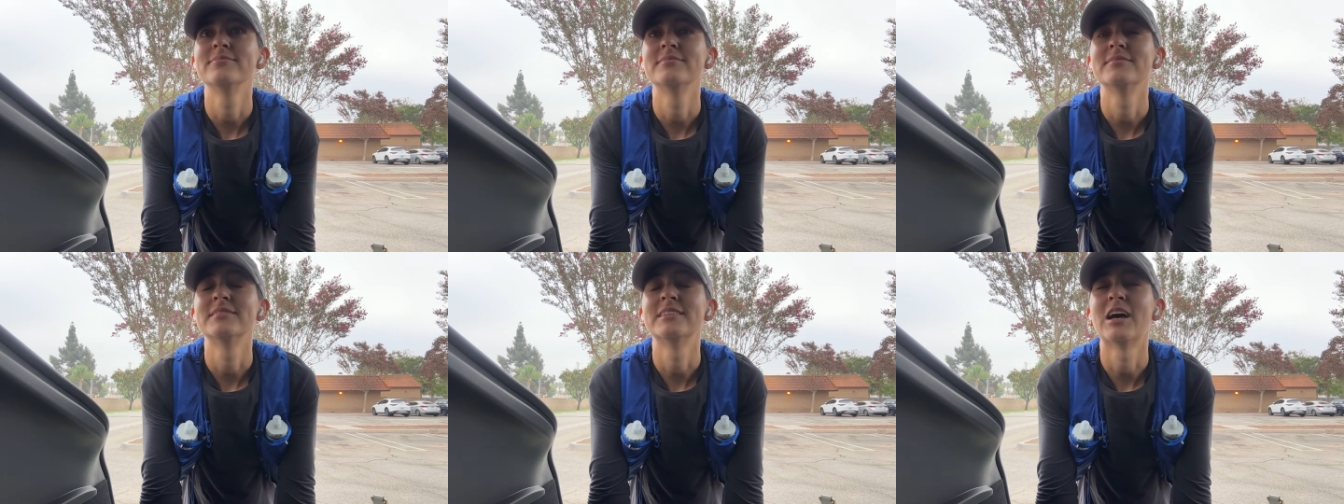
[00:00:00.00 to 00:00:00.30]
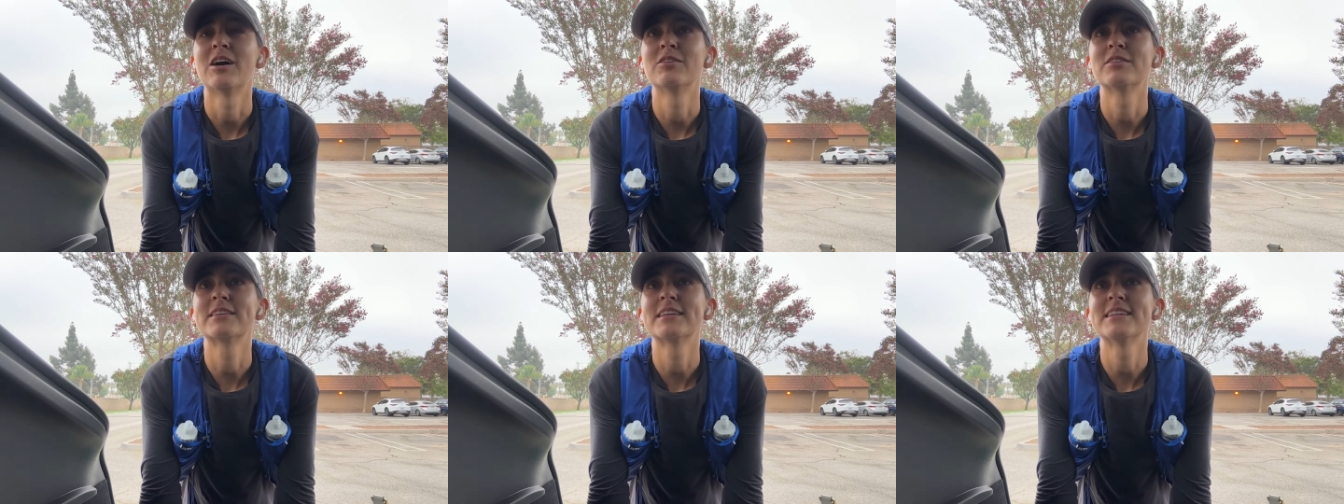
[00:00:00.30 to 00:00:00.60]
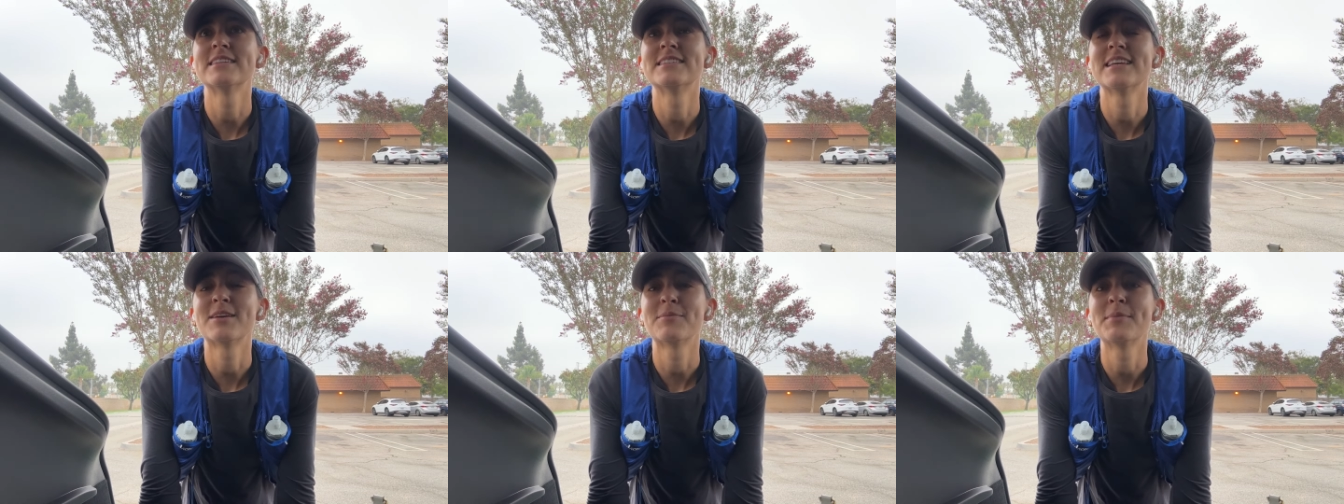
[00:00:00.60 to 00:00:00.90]
now it's
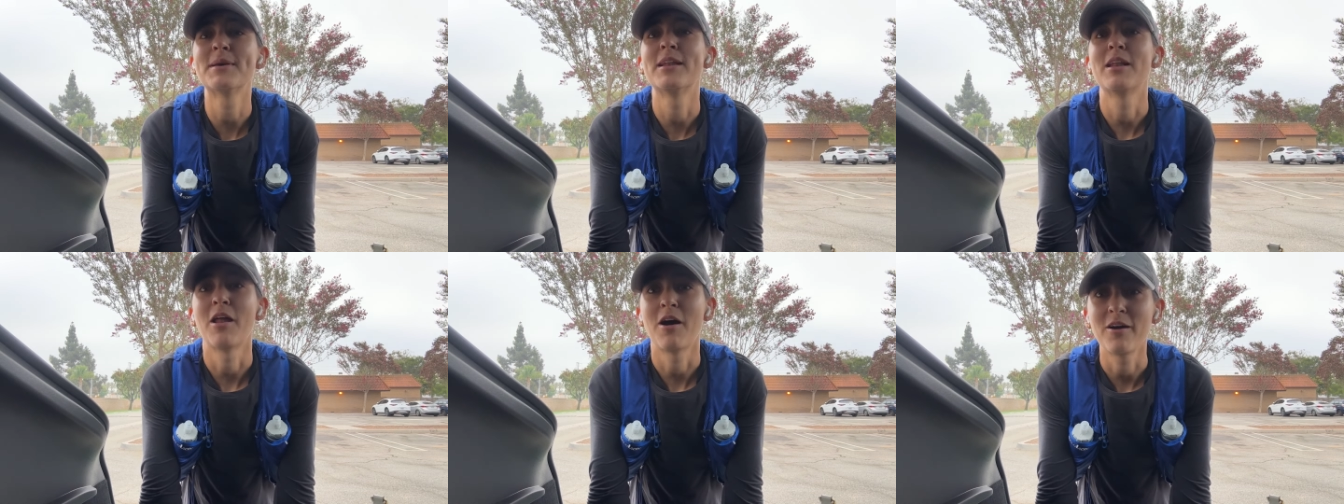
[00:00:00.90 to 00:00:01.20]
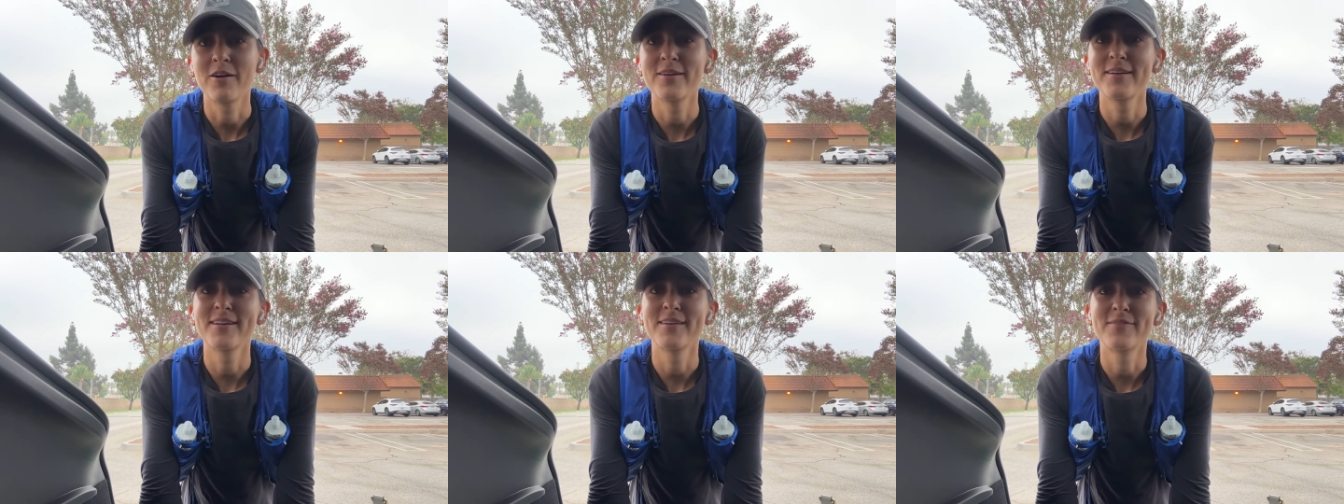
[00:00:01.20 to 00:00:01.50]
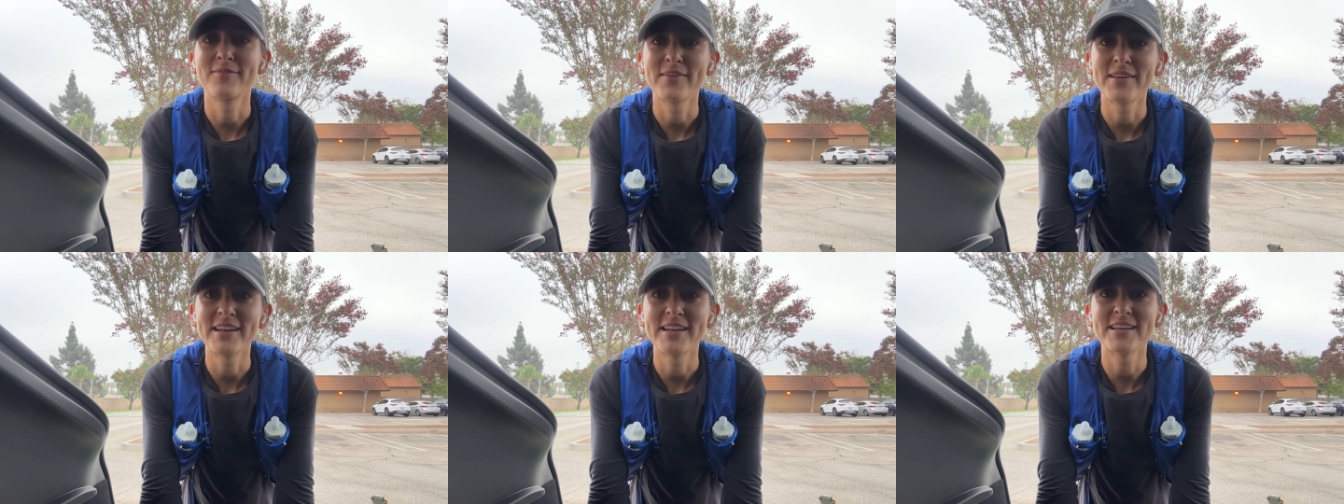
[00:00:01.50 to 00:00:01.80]
gonna take me longer to
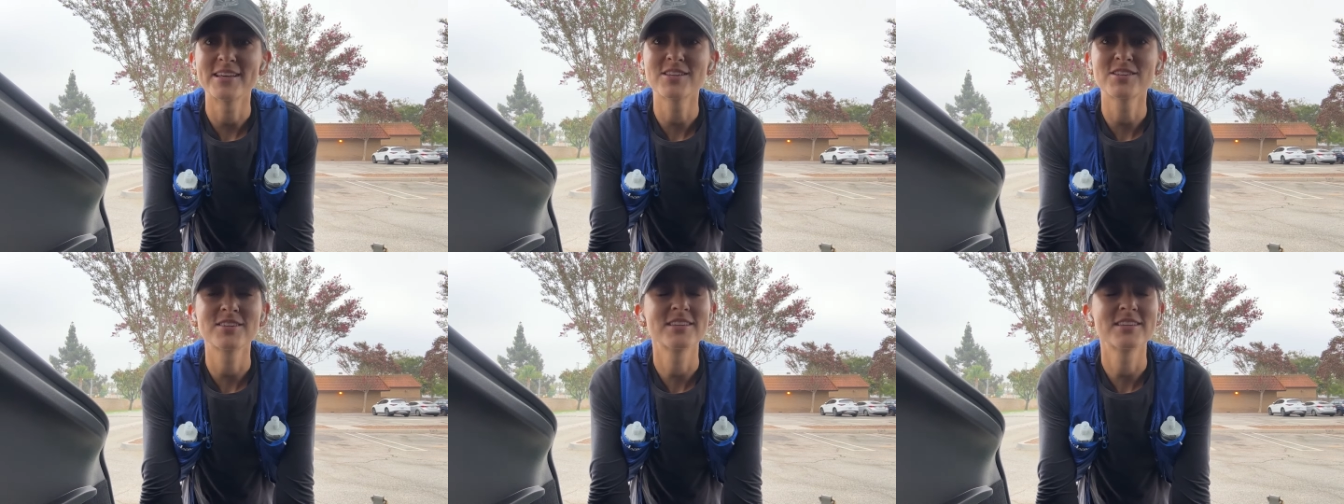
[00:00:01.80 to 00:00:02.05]
finish